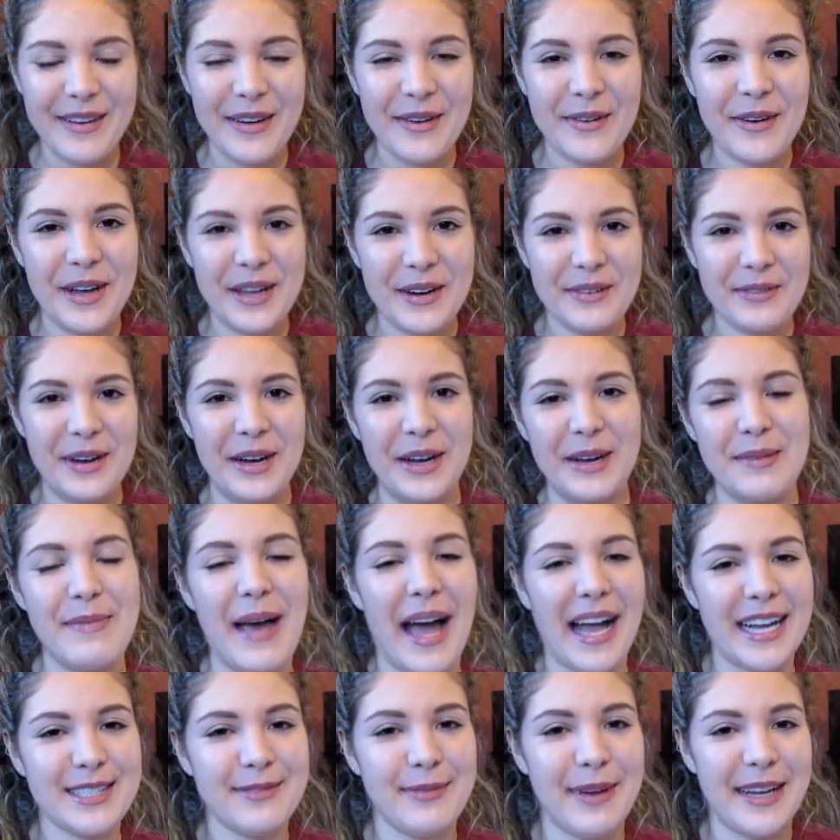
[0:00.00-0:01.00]
everyone, welcome
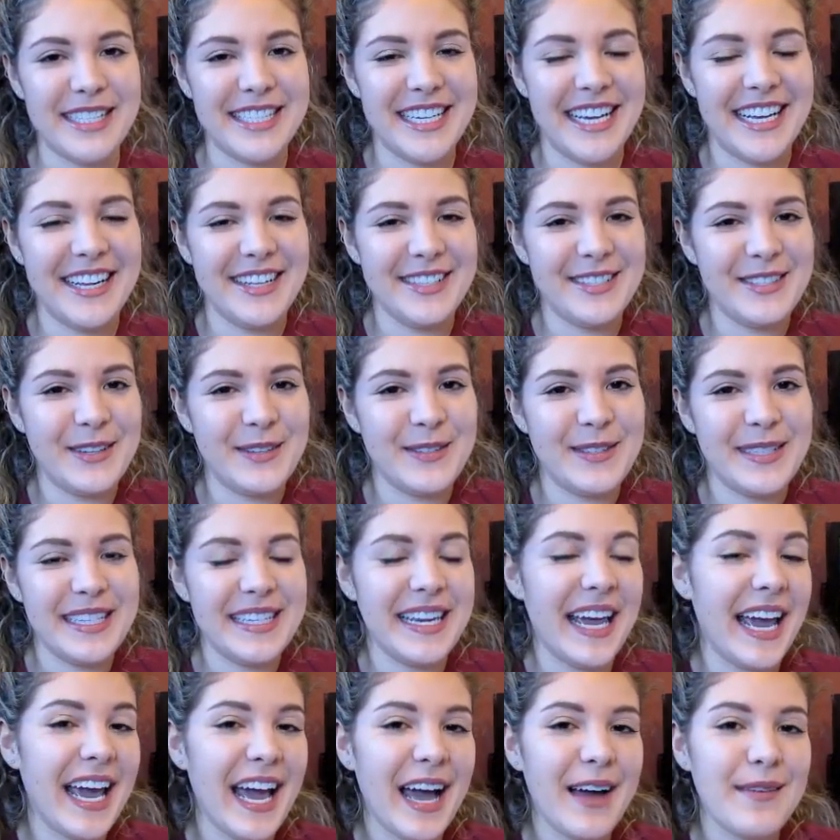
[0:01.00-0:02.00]
back to my channel. So
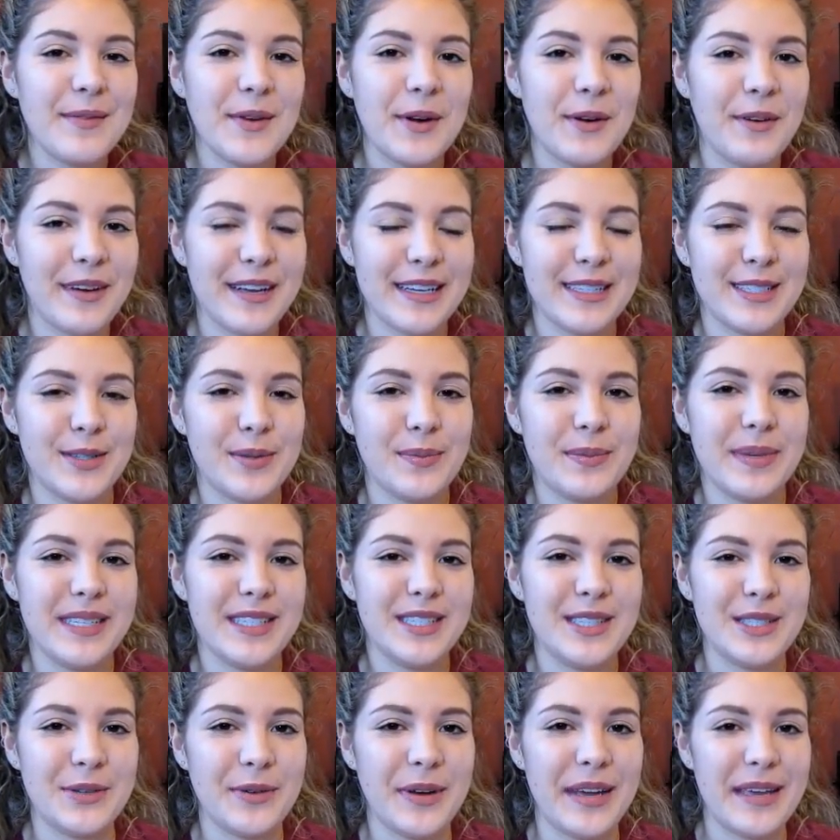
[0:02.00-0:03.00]
today I'm going to be
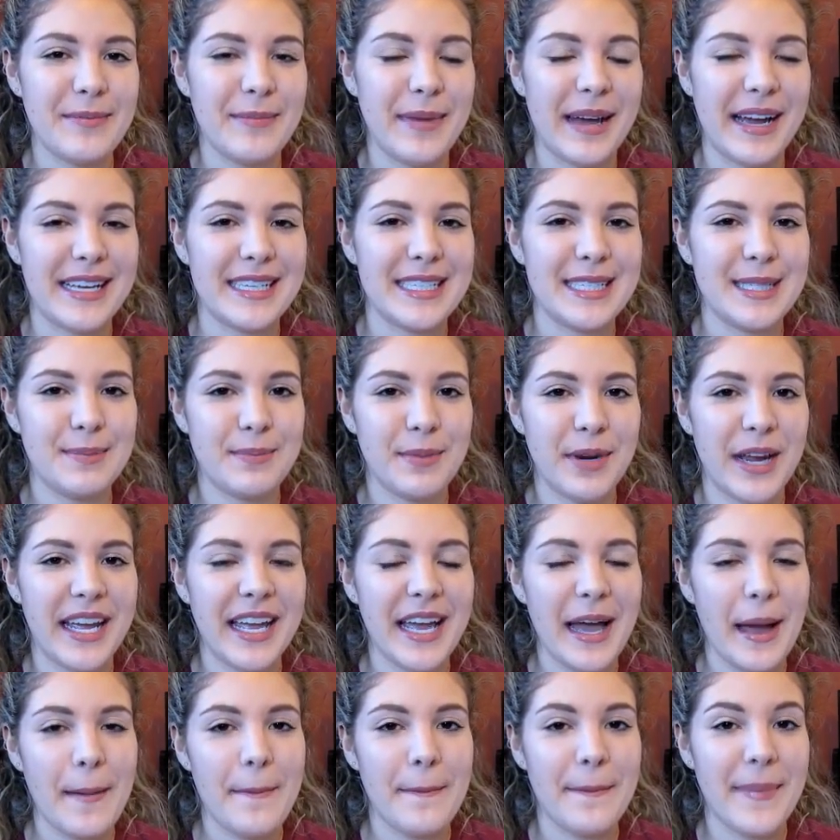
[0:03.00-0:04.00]
doing my
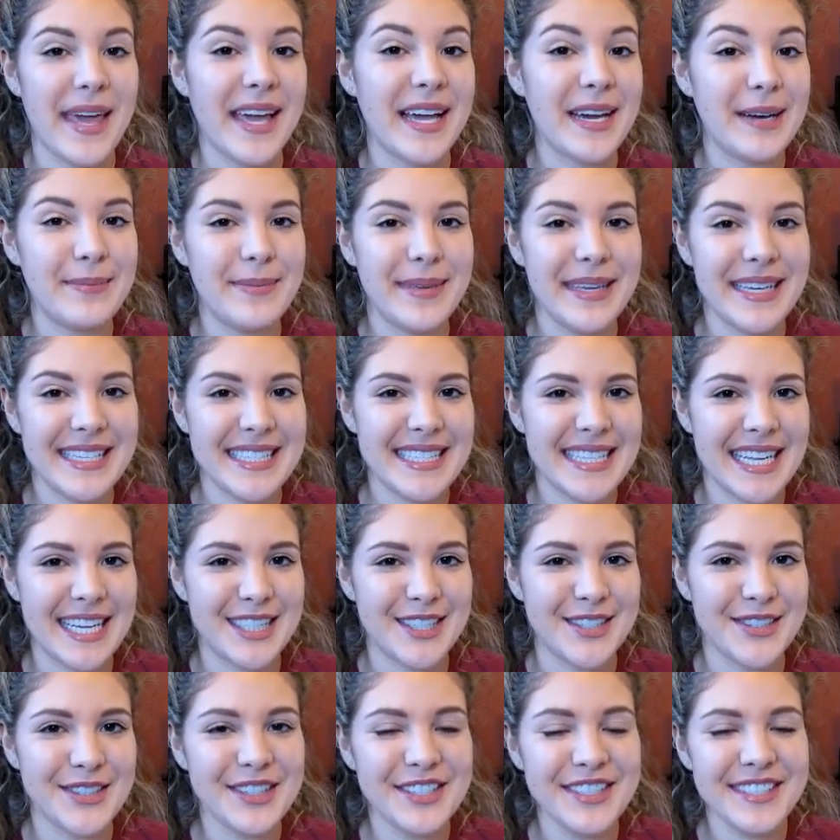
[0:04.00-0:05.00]
spring makeup
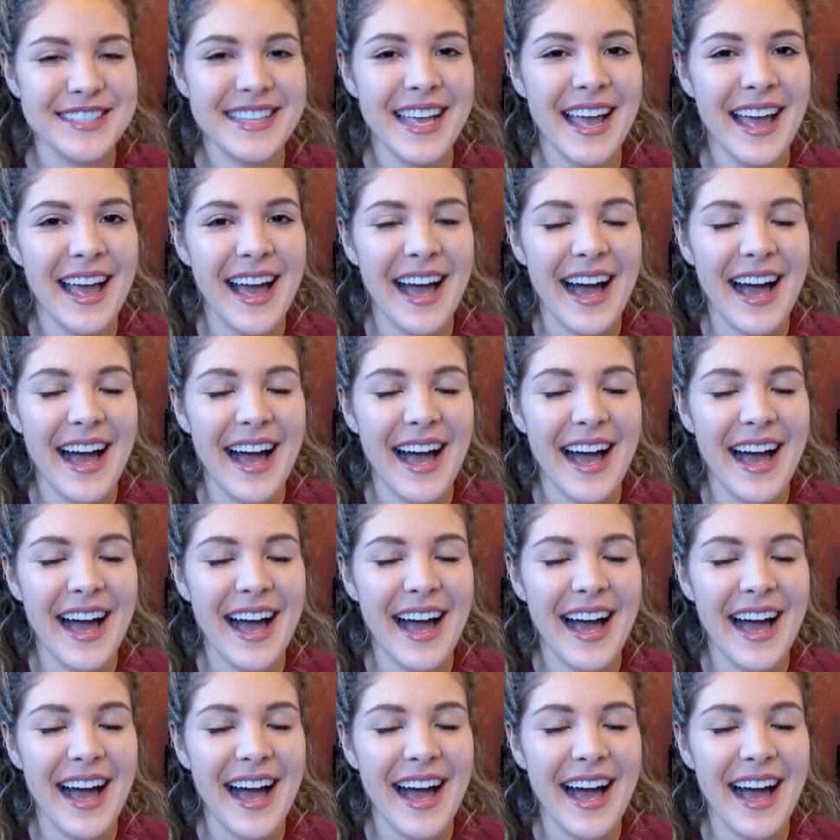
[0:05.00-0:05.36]
essentials.